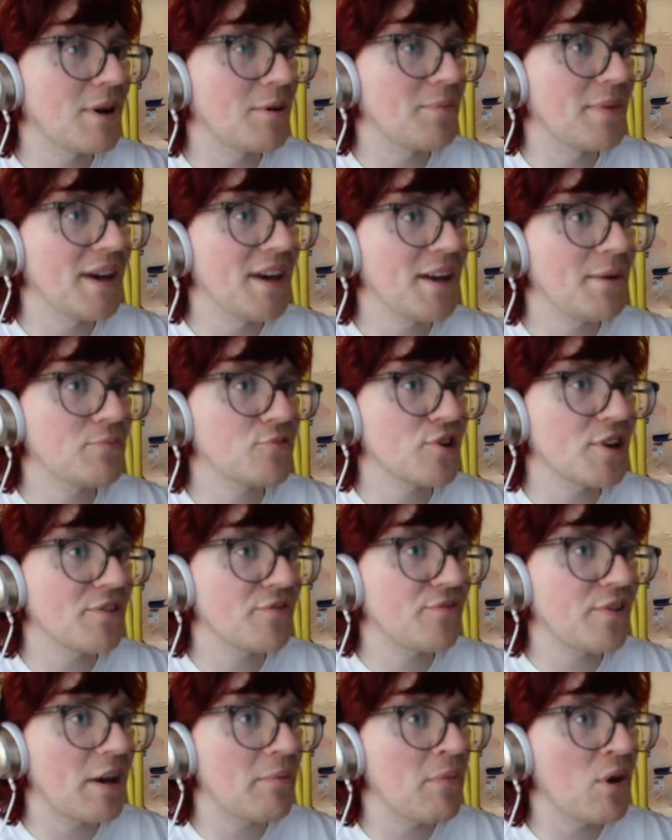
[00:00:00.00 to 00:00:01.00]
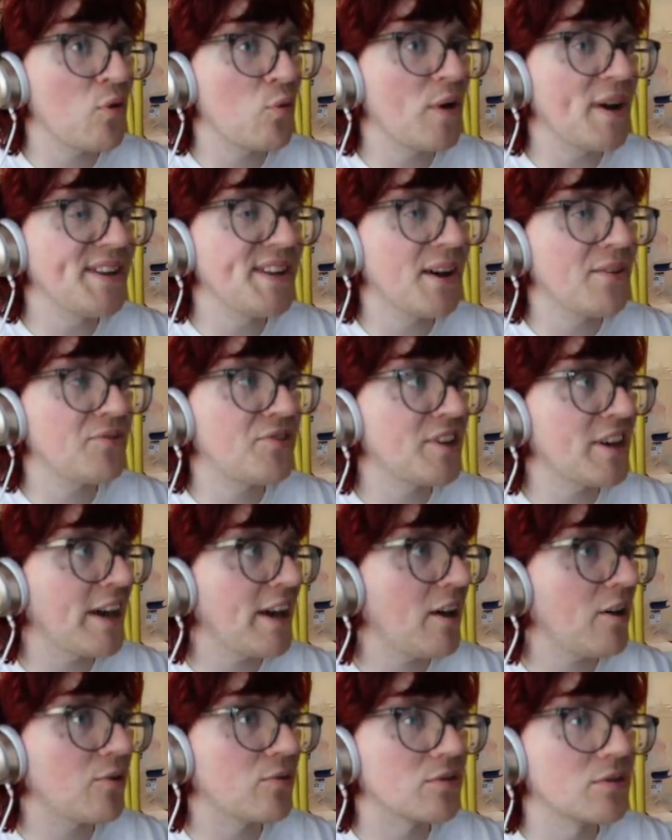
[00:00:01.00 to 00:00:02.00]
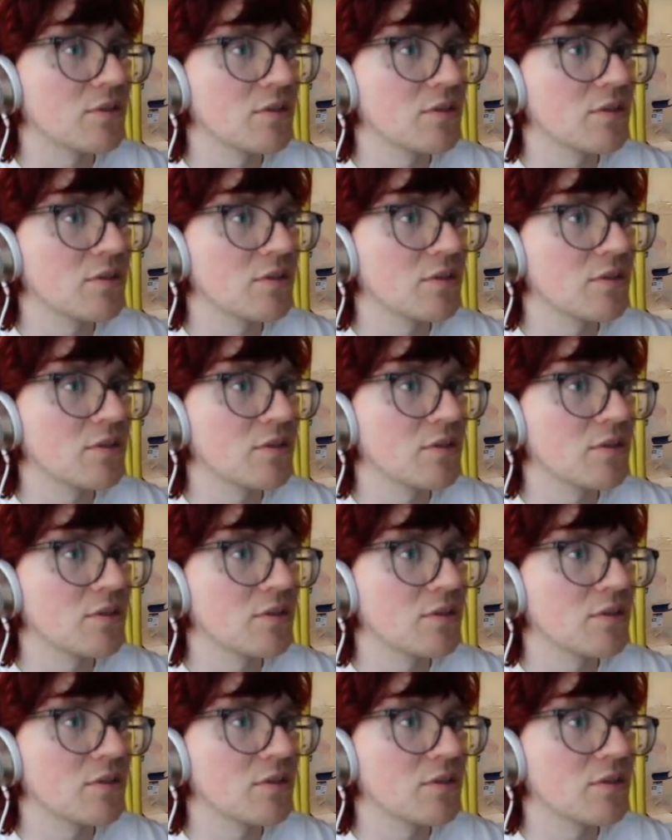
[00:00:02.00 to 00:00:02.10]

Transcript: on, man. I'm trying to find my way downtown.